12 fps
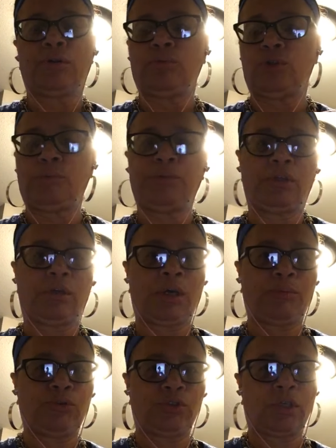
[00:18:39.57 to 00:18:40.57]
I'm going to put a
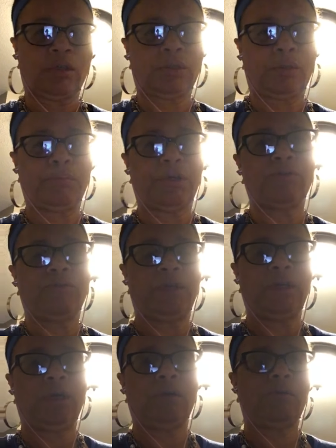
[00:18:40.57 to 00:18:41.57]
couple chunks of butter in
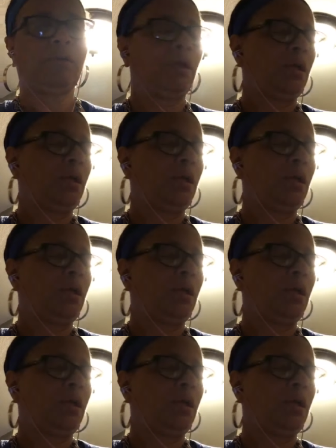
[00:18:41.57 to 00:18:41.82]
there.